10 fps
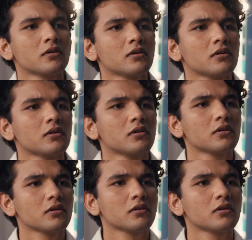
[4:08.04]

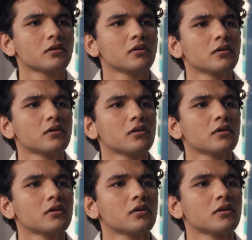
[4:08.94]

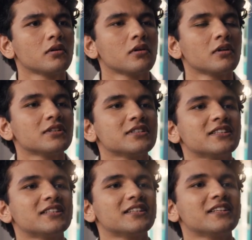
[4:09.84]

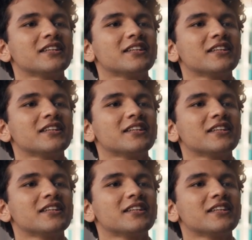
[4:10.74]
[no speech]